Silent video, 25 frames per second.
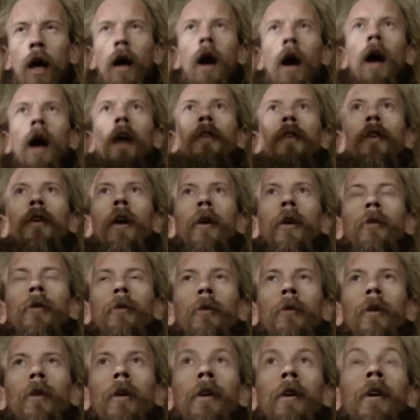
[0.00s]
as I
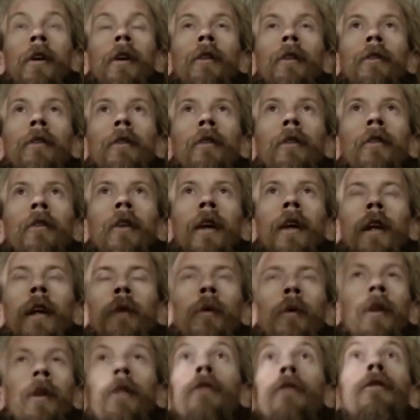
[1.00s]
hit the ceiling,
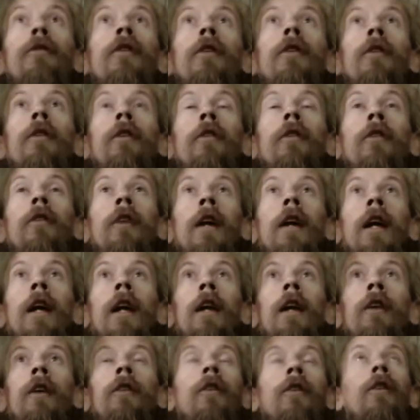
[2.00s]
went through the
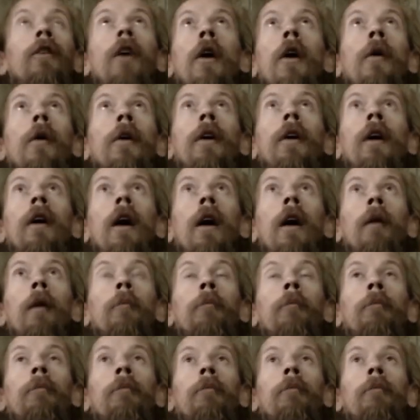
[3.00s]
ceiling, going up,